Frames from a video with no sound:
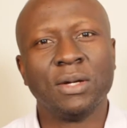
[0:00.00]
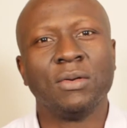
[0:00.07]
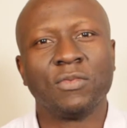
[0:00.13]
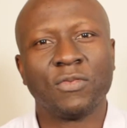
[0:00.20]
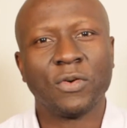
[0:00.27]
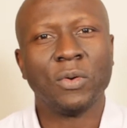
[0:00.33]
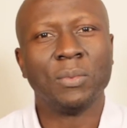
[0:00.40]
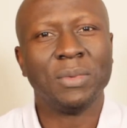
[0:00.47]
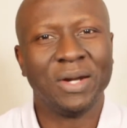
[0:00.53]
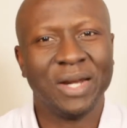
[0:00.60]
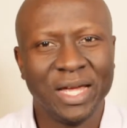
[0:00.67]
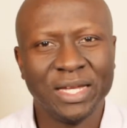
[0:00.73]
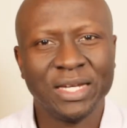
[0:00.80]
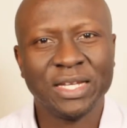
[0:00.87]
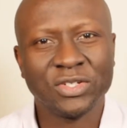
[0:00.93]
from
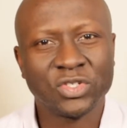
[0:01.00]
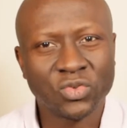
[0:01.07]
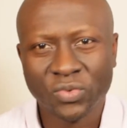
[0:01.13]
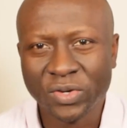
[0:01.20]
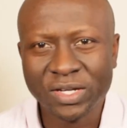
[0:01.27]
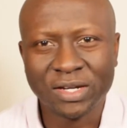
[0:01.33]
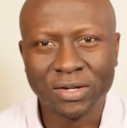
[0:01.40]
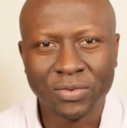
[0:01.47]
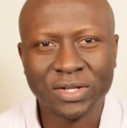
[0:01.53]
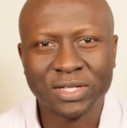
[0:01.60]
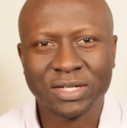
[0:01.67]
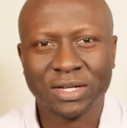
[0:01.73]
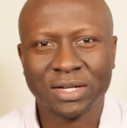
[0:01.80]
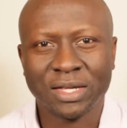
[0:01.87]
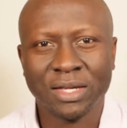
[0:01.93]
learning to read
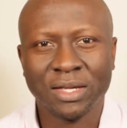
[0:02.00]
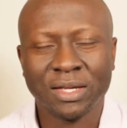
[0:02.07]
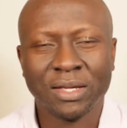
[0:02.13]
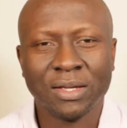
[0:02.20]
critically,